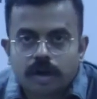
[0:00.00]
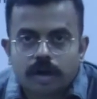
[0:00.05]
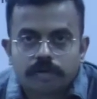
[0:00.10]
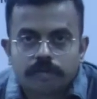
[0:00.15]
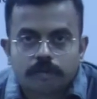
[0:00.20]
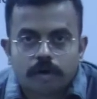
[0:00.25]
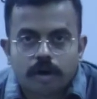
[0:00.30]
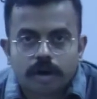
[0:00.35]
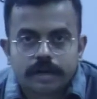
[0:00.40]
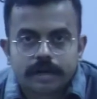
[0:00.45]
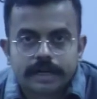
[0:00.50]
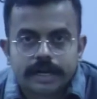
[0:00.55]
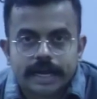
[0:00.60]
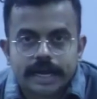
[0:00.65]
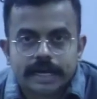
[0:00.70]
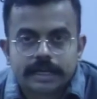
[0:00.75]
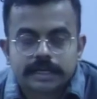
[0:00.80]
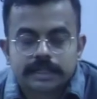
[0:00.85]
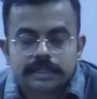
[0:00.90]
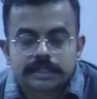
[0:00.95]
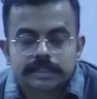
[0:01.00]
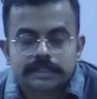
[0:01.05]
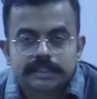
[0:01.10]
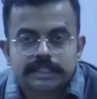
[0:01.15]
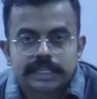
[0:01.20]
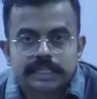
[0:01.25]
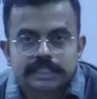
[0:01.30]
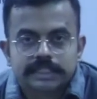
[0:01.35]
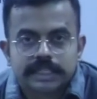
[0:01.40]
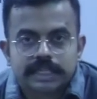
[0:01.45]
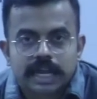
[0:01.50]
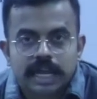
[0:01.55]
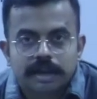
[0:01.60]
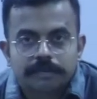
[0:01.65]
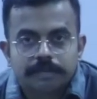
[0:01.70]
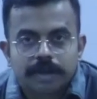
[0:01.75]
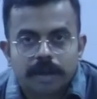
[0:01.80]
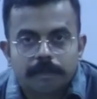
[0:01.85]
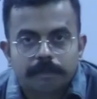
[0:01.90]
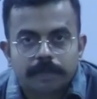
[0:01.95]
On what date GST
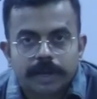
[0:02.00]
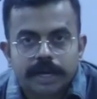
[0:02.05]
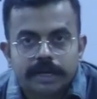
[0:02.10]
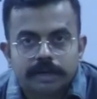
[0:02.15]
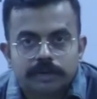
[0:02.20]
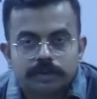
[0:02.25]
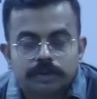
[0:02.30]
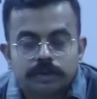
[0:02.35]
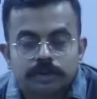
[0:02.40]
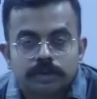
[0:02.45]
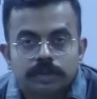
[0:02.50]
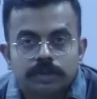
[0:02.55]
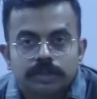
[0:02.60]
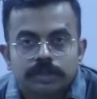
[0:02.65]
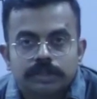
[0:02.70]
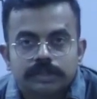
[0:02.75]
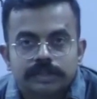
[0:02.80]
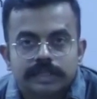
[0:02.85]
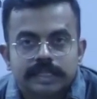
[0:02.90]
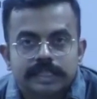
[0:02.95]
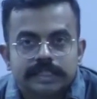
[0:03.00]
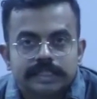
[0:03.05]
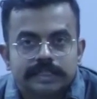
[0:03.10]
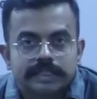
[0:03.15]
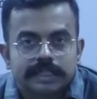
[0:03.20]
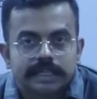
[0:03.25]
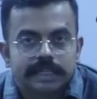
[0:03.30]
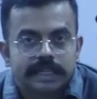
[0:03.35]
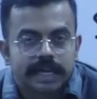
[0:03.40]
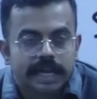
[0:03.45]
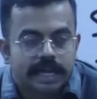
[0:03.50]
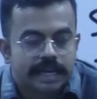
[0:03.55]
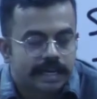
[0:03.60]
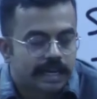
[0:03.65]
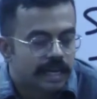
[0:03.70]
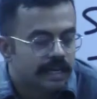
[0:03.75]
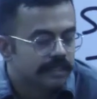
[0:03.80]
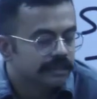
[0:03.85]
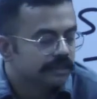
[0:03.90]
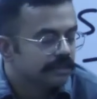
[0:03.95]
can be applied to these 3
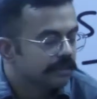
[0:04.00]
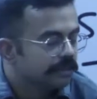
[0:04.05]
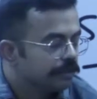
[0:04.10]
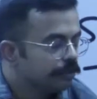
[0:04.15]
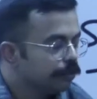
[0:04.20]
areas?